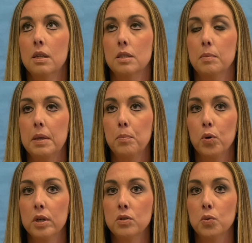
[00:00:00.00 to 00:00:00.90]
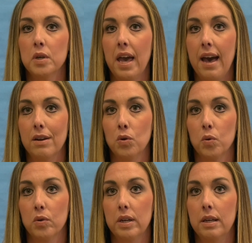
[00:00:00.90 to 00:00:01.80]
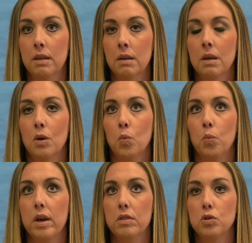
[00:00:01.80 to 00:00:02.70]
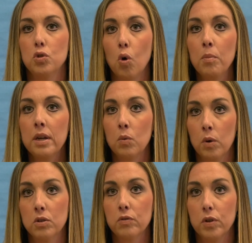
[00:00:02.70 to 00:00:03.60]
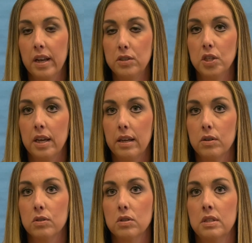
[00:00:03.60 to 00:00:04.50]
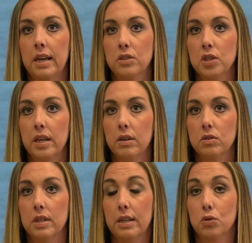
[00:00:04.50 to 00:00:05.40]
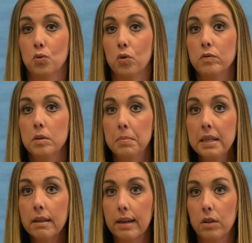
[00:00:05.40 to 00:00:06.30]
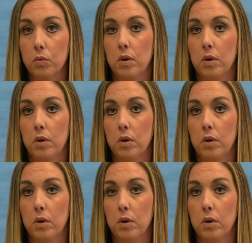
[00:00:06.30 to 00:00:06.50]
to be put into a category with so many wonderful educators and educators that I strove to be like